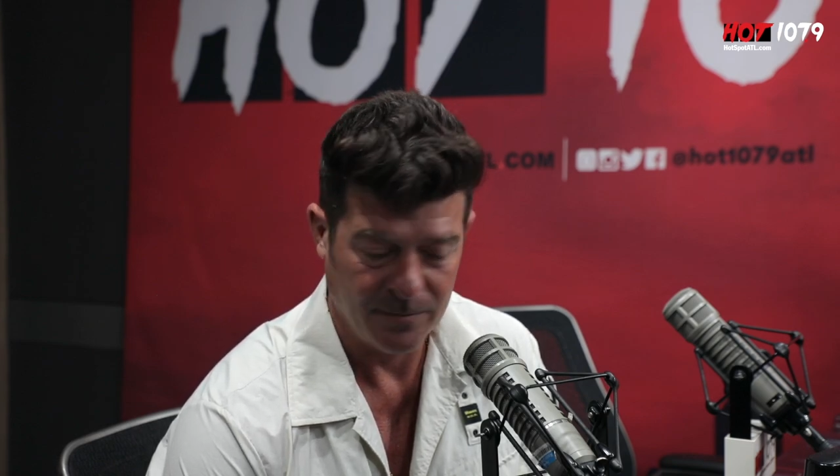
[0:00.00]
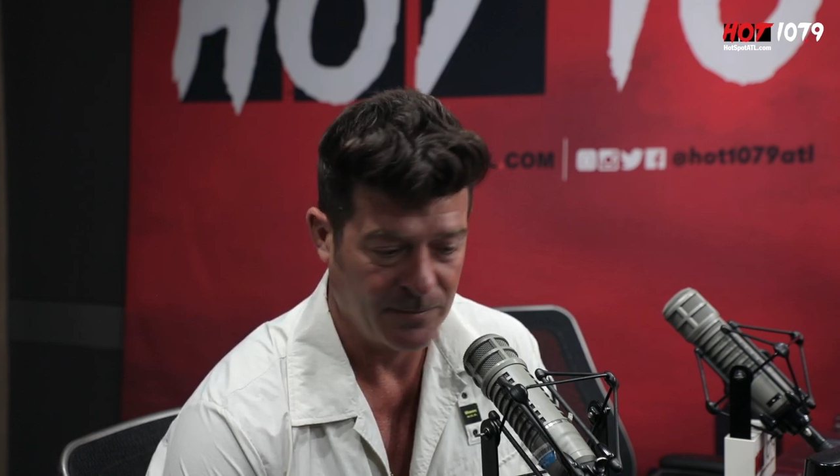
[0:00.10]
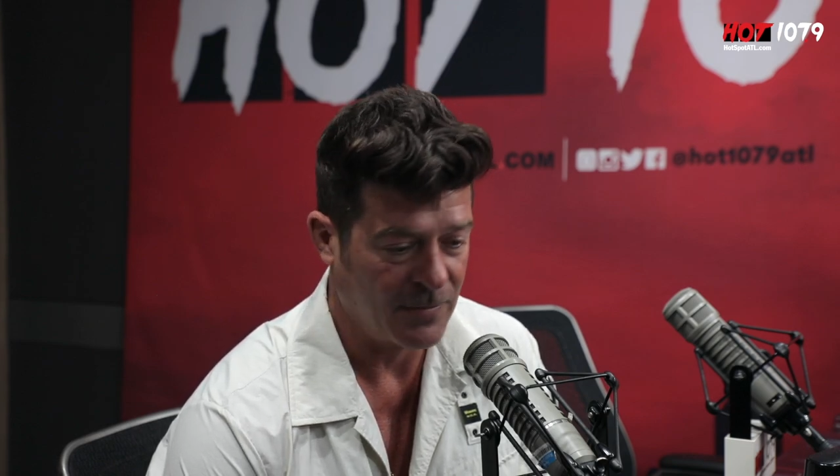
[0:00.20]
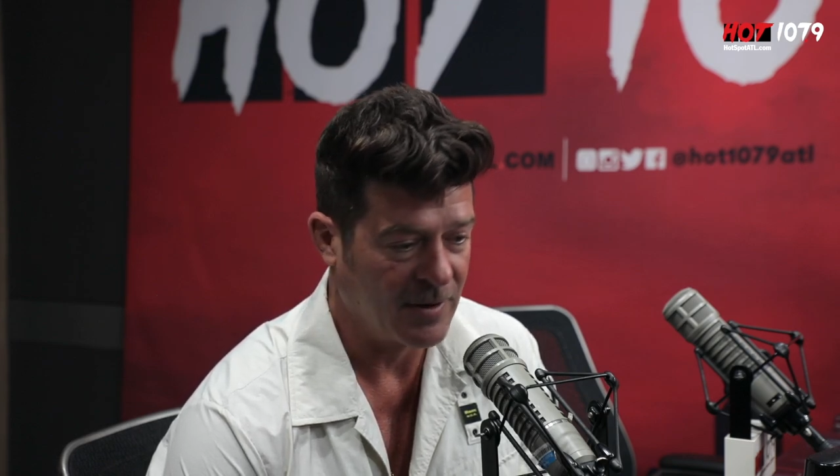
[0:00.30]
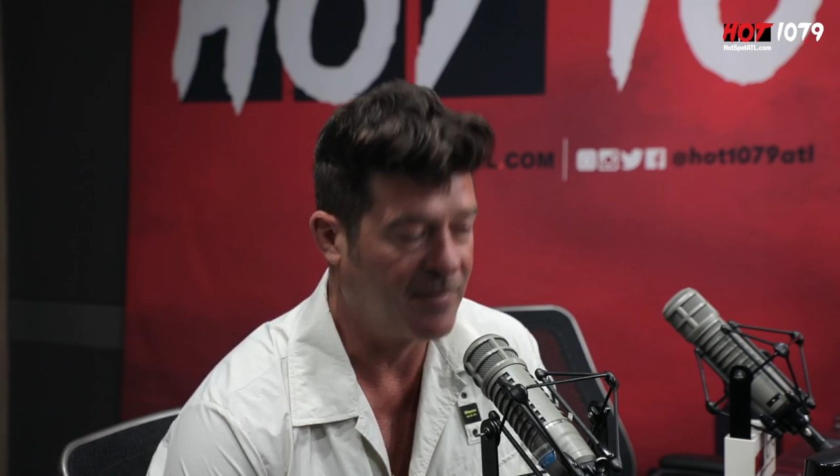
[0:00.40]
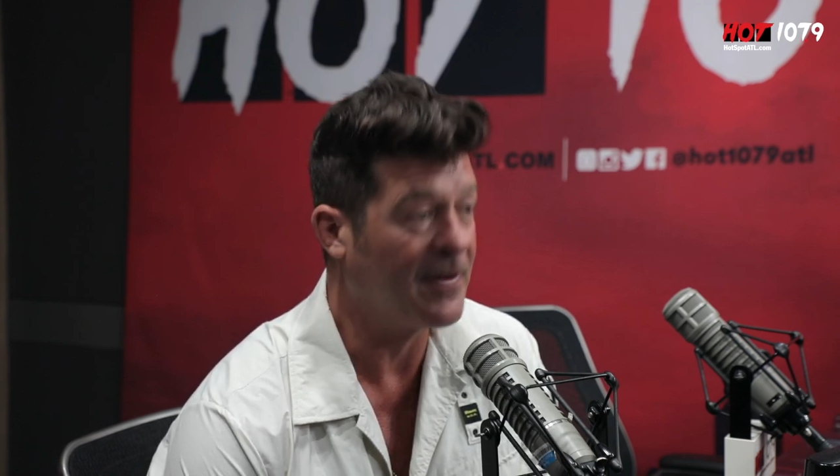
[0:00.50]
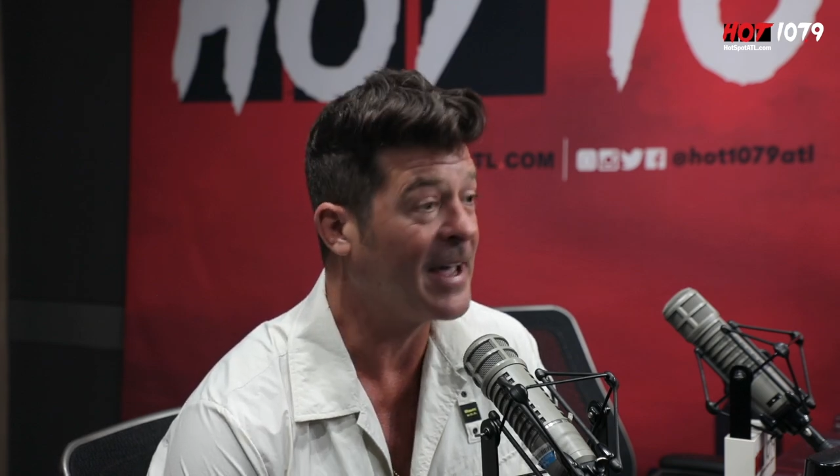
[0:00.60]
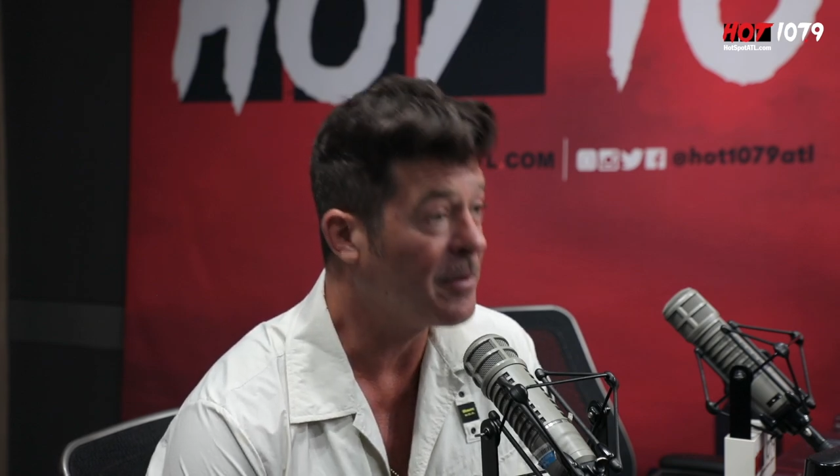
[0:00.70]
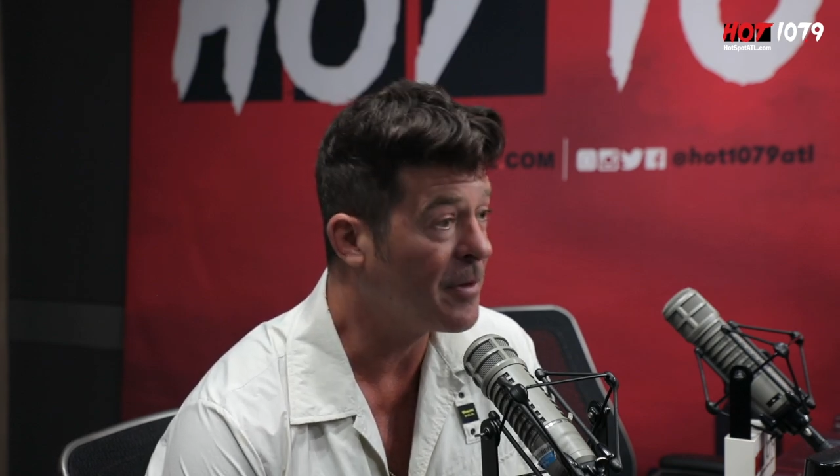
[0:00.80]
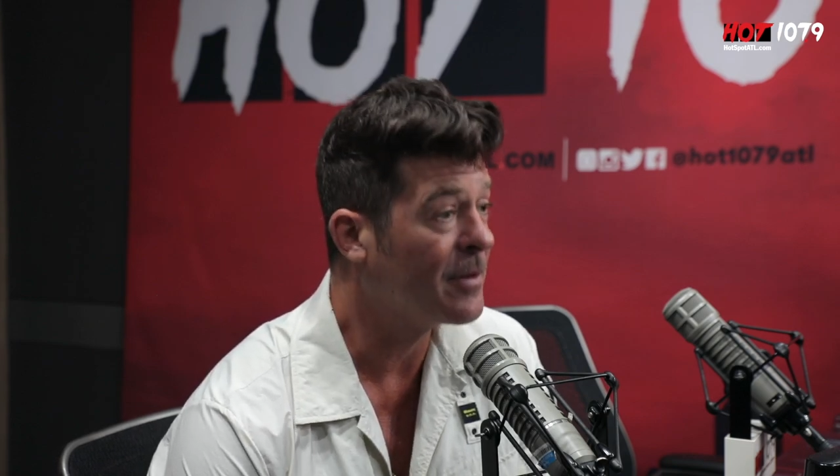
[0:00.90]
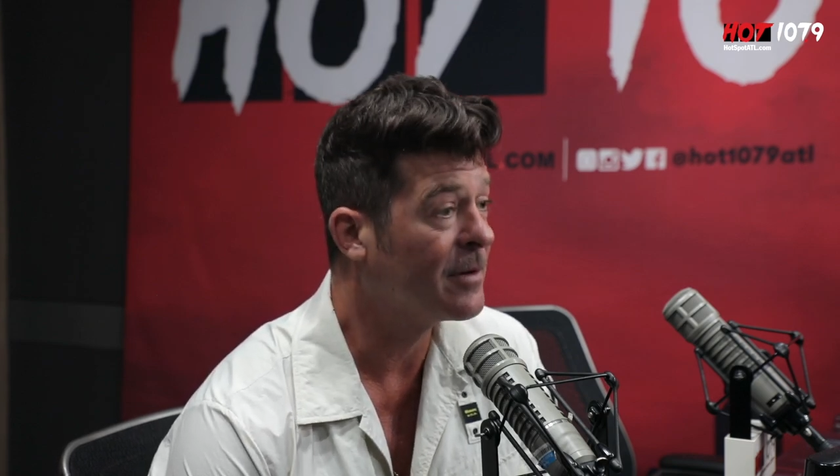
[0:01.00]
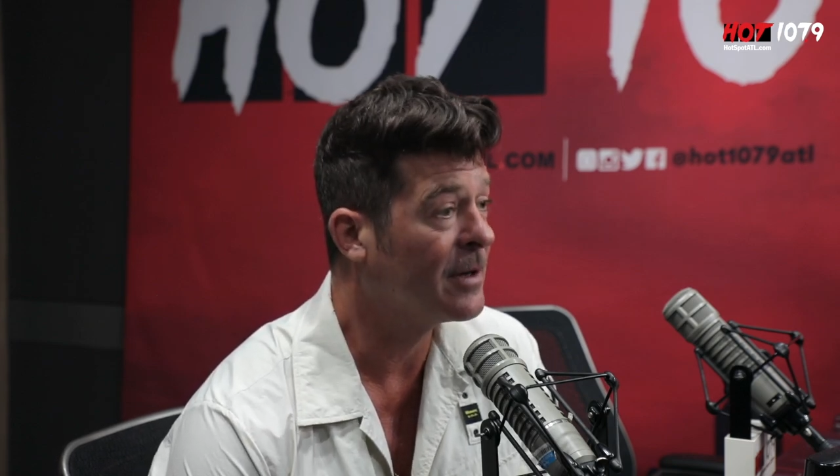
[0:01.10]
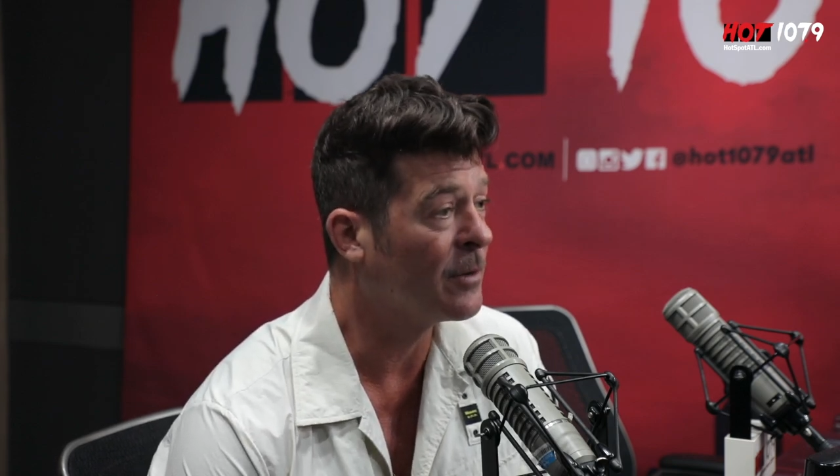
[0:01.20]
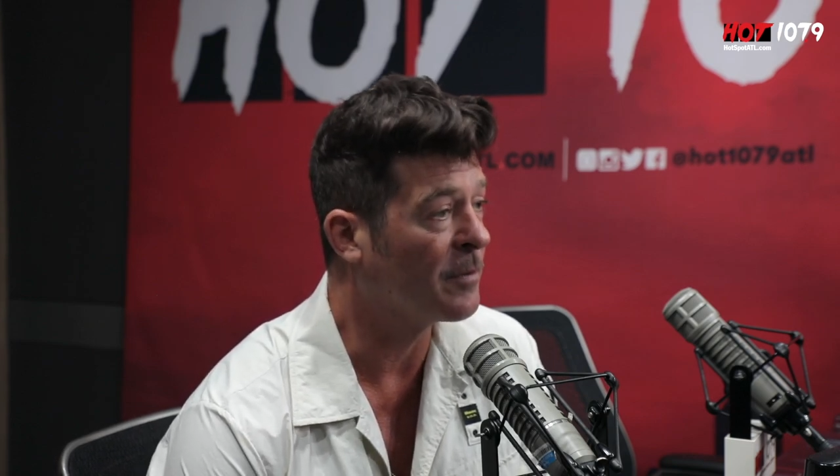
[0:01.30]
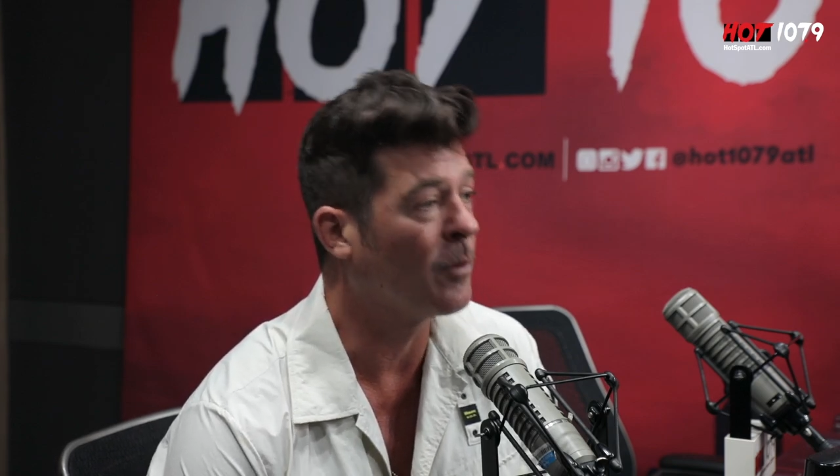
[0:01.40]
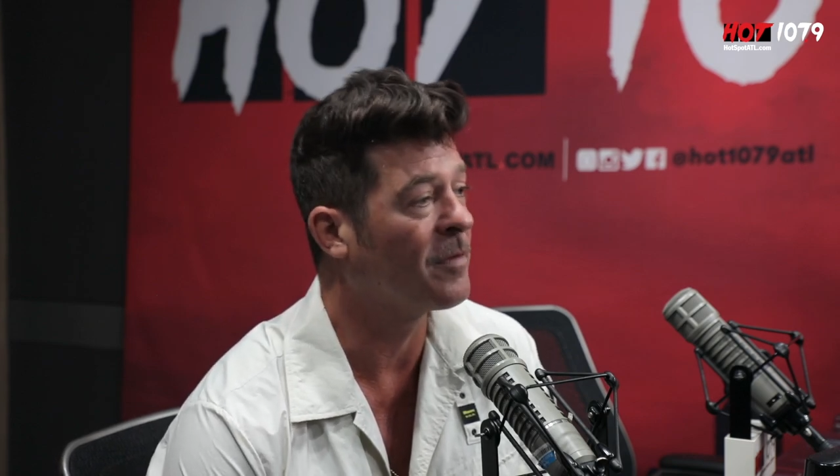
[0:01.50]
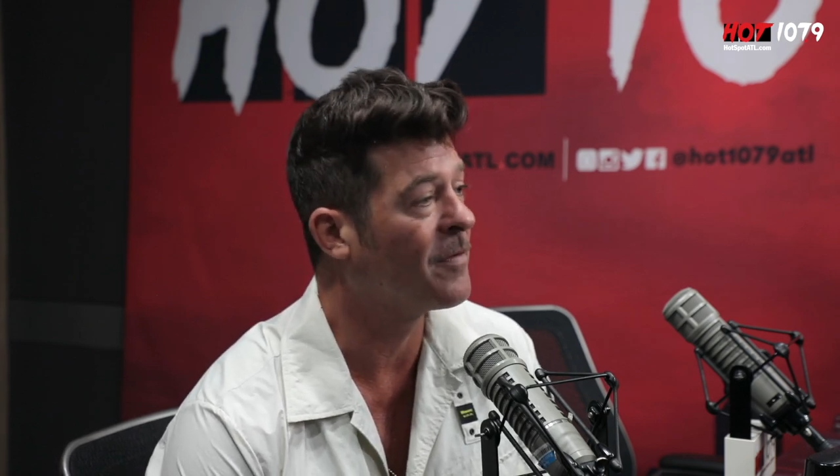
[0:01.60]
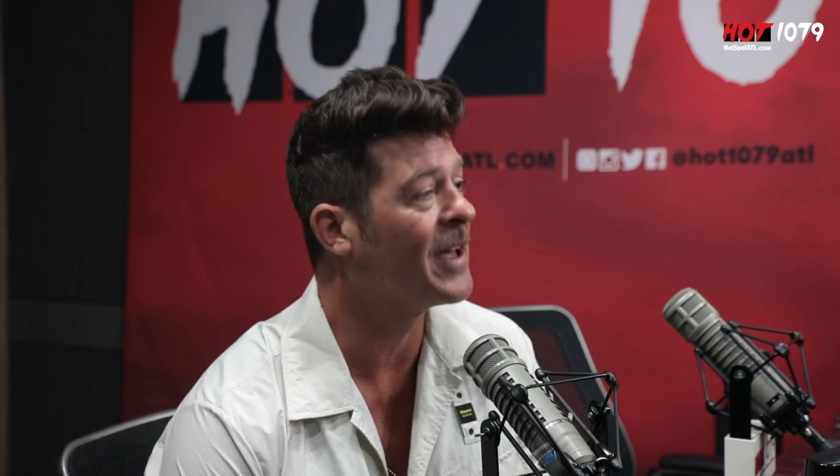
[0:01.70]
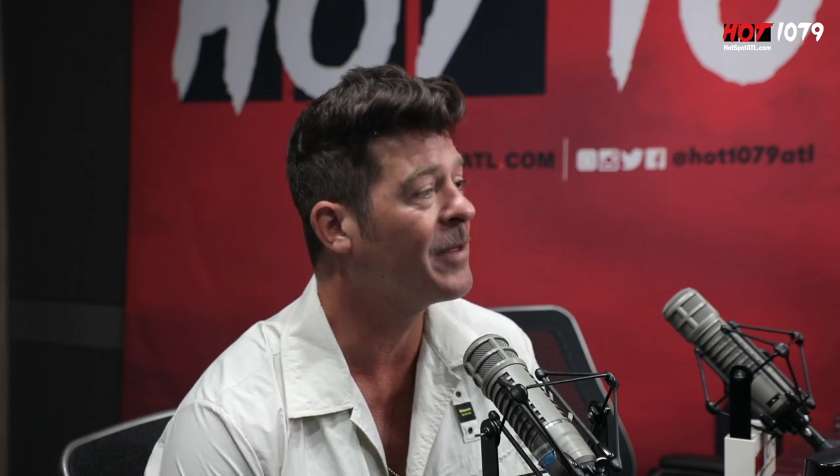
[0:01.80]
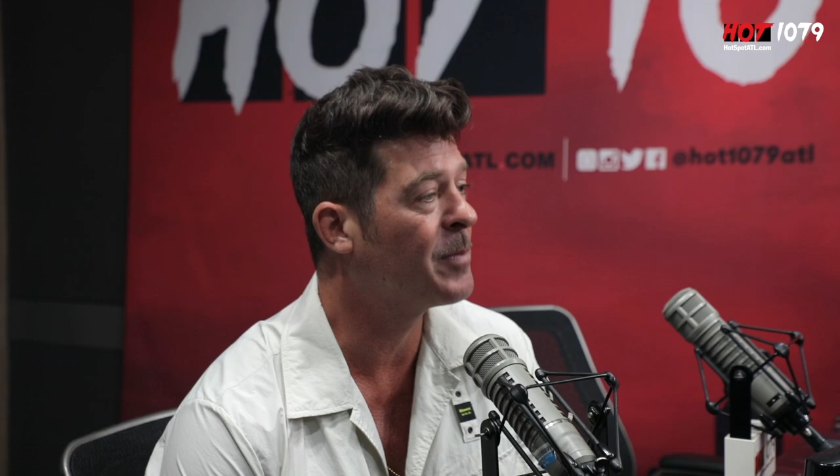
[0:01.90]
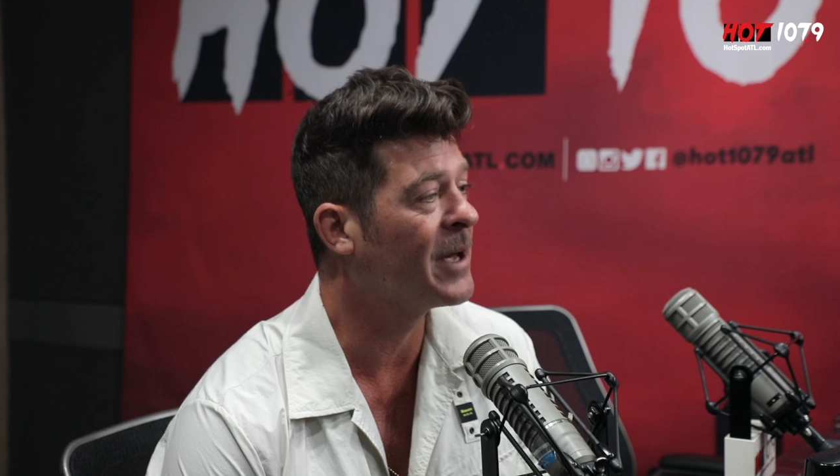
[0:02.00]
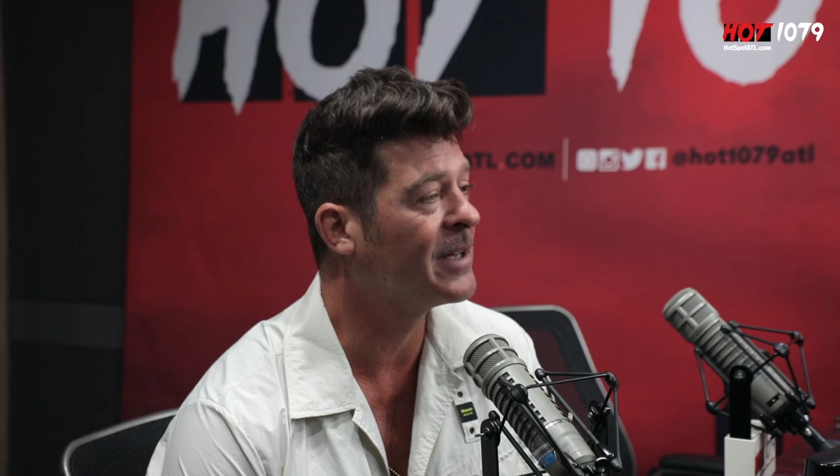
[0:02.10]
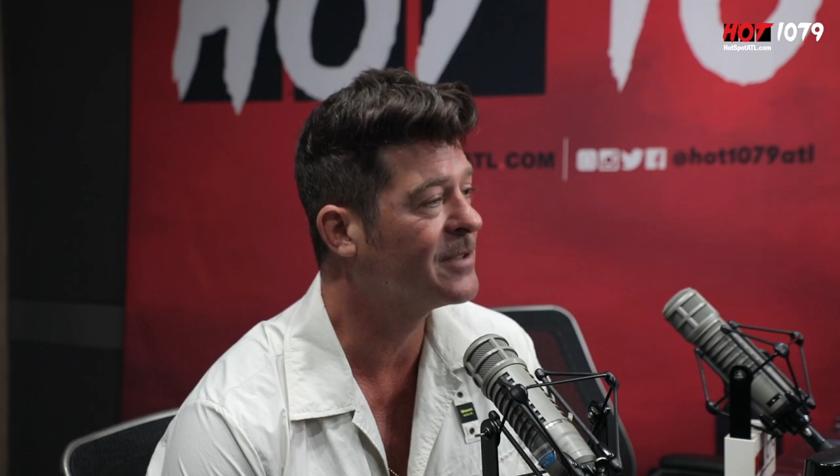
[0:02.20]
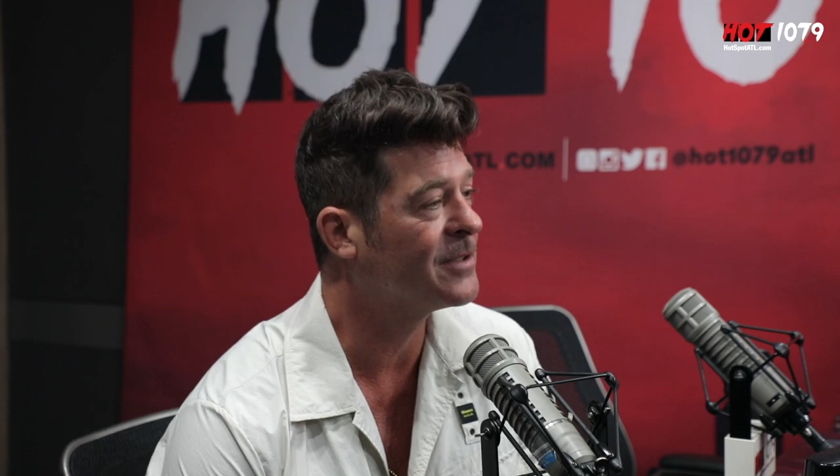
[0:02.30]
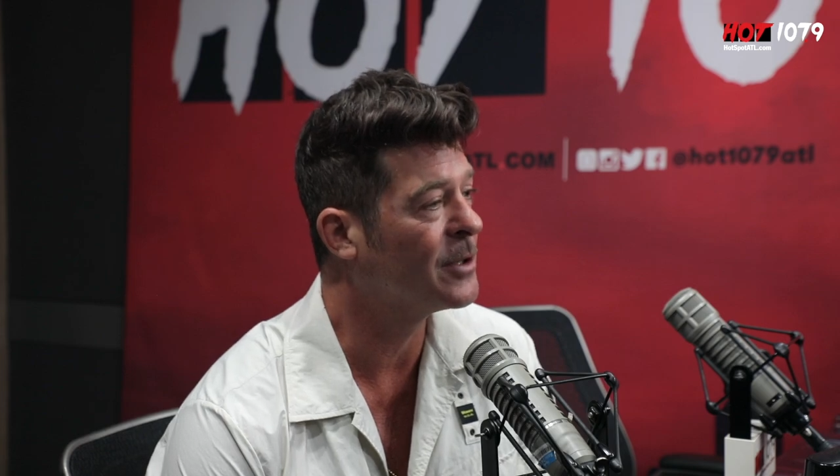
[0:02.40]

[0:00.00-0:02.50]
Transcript: Love. Faith or, or faith-based, mm-hmm.